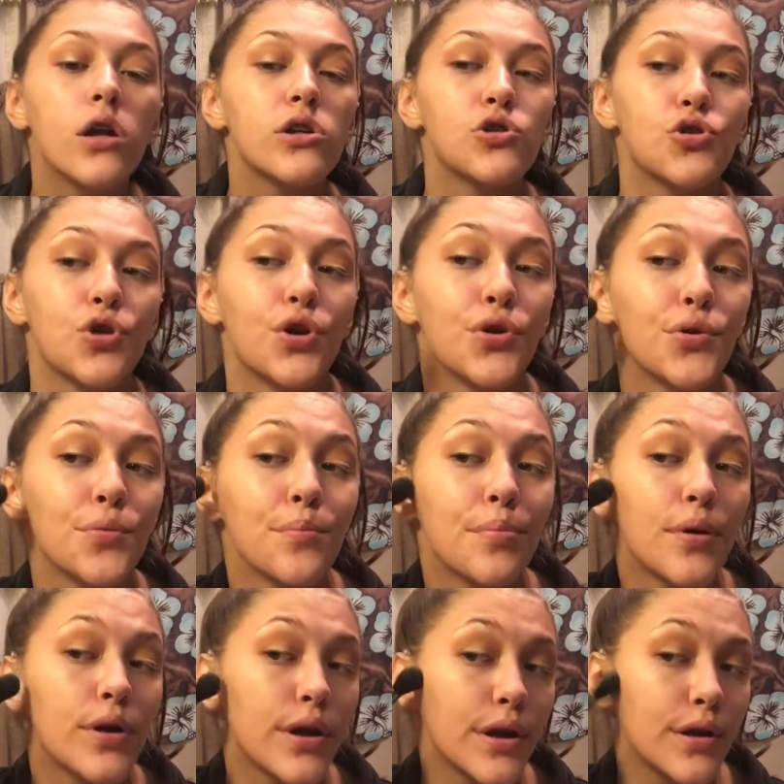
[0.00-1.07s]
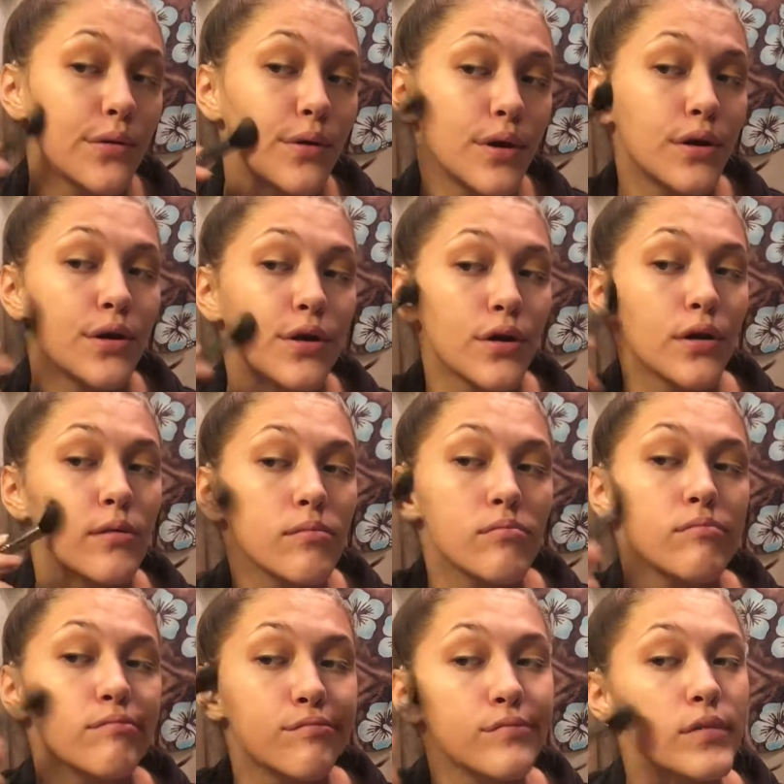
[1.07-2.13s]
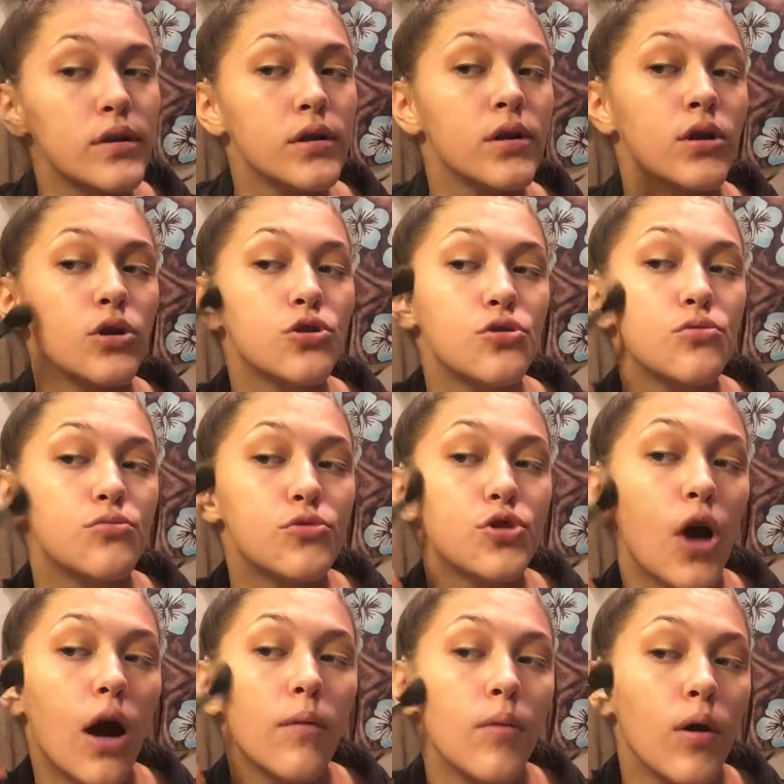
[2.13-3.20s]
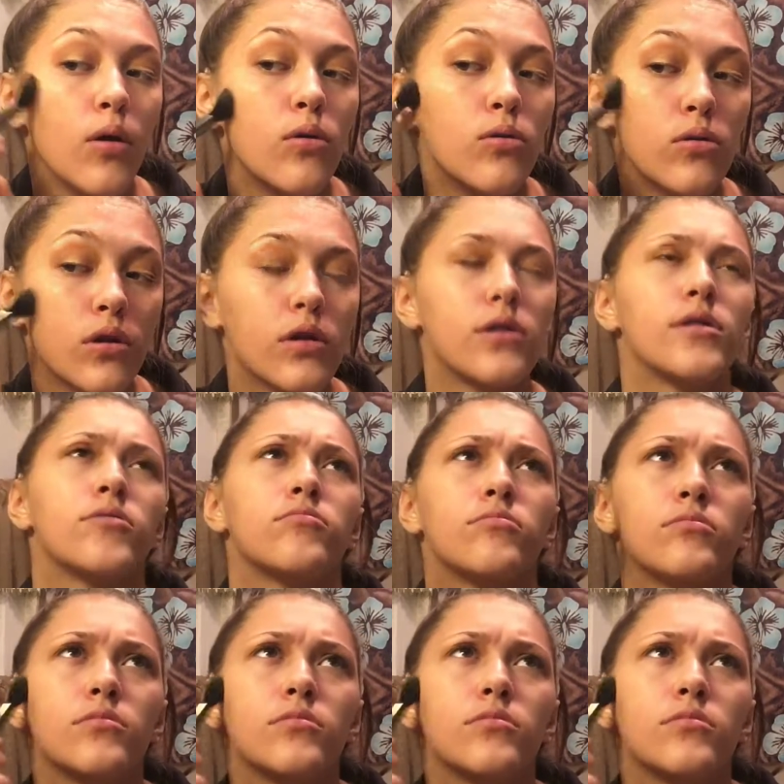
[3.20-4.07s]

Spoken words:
just gonna put it in your jawbone, or